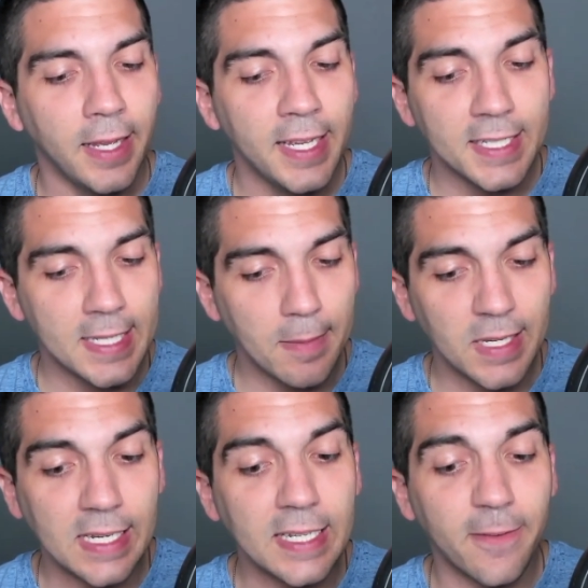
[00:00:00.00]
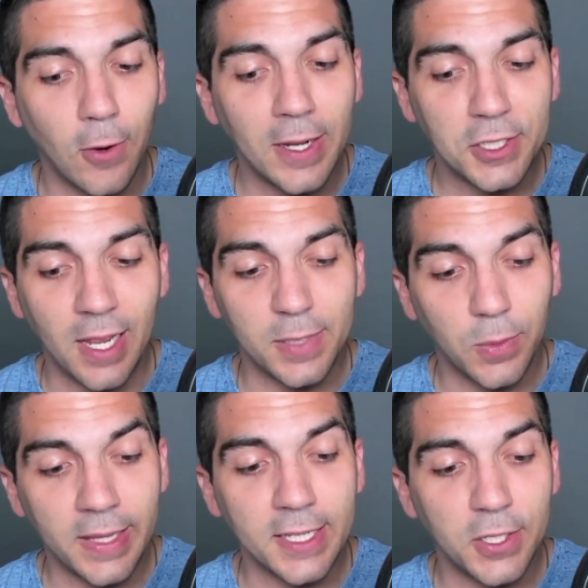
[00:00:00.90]
He's attempting to differentiate
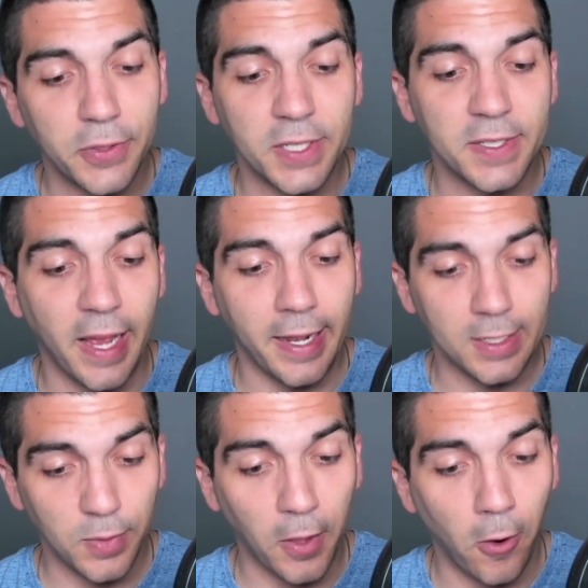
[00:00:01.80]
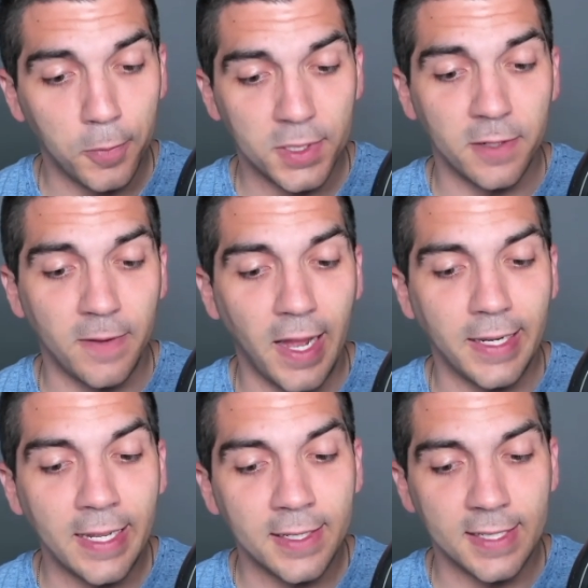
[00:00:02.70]
between the two societies with hopes to find
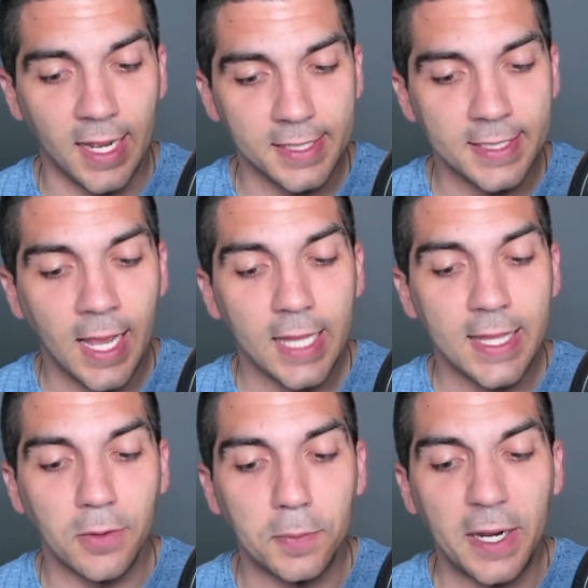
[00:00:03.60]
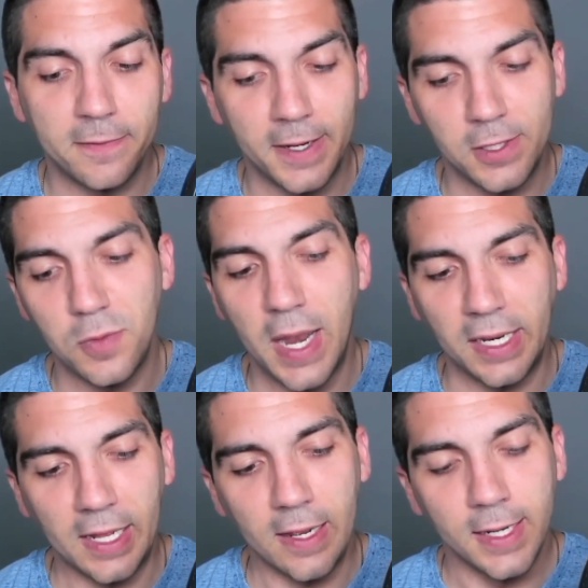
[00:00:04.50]
insights that will benefit
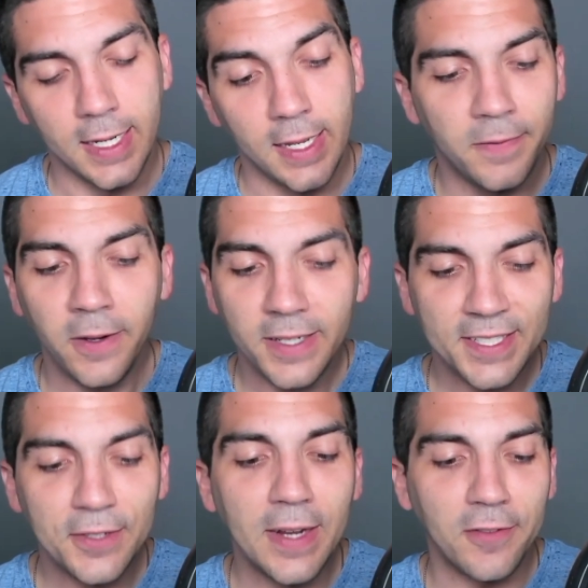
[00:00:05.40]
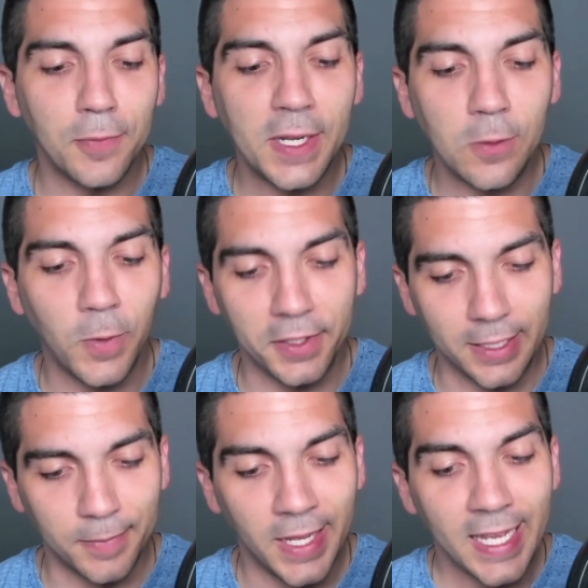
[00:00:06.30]
humanity. Very soon after meeting
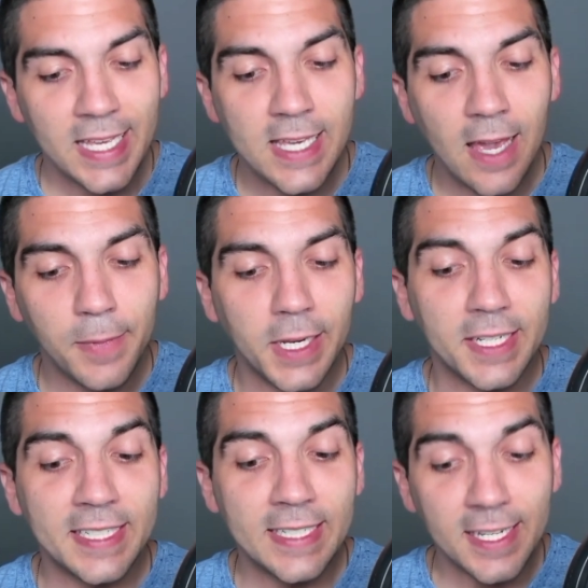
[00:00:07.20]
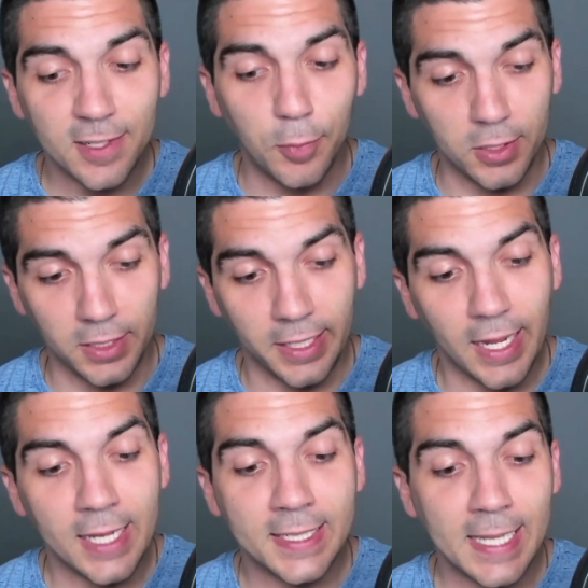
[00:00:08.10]
William, he gave me an extensive booklet
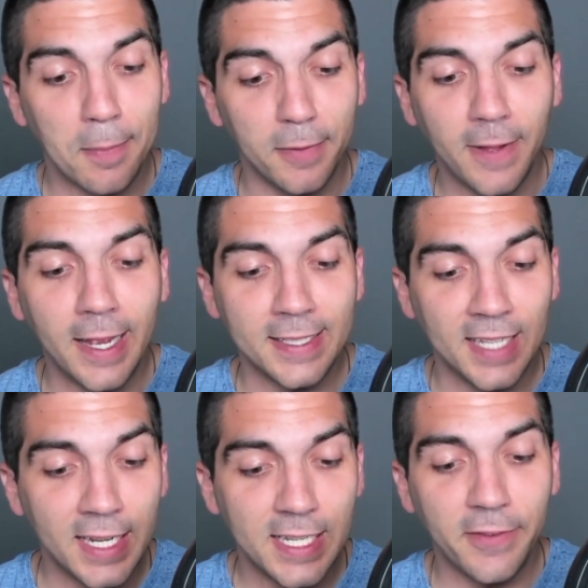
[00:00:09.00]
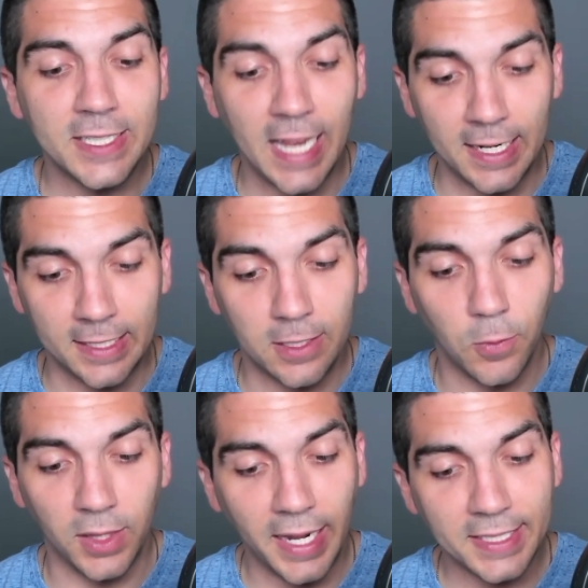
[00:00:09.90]
exemplifying scientific data
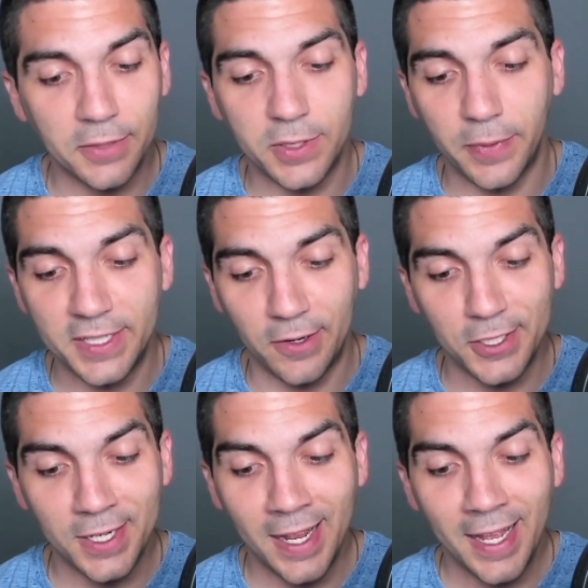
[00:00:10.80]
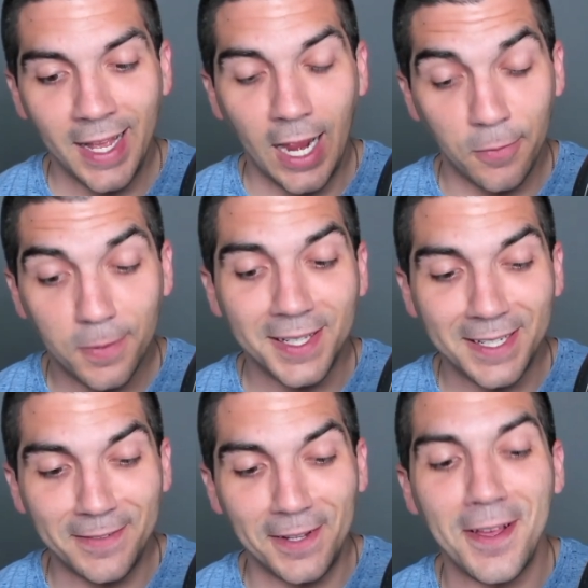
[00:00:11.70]
related to his research. I really
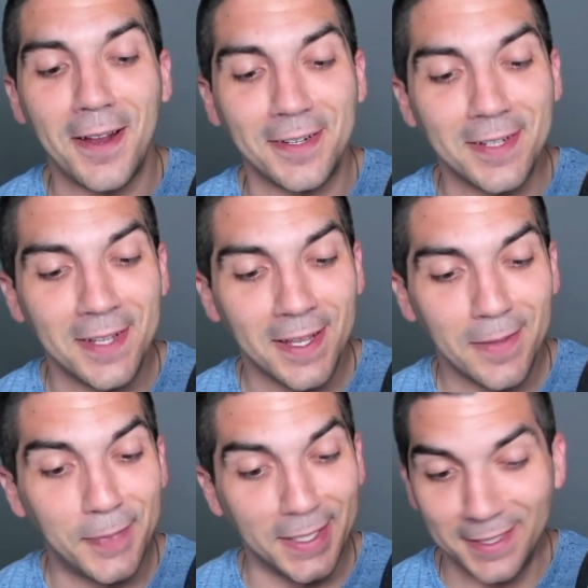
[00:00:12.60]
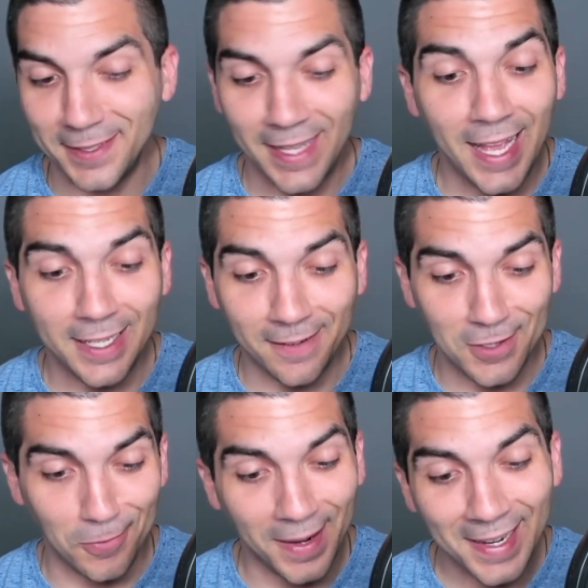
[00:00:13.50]
felt honored. Bill, hey, if
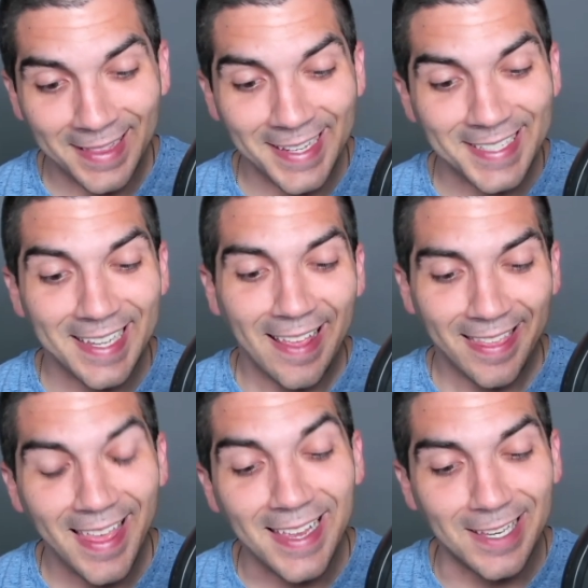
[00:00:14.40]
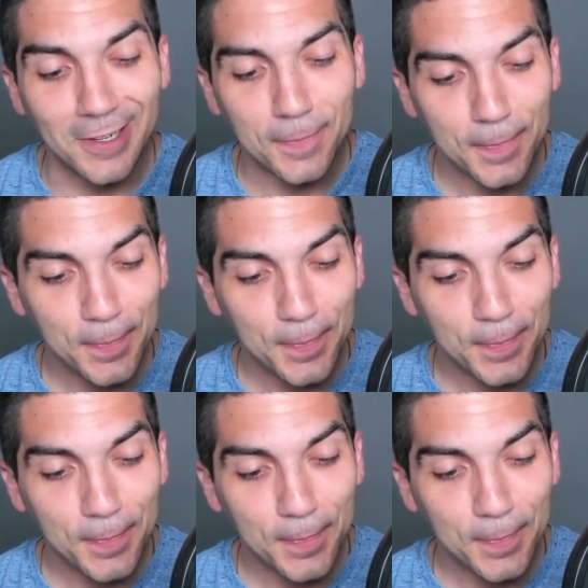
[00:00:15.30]
you're reading this, thank you.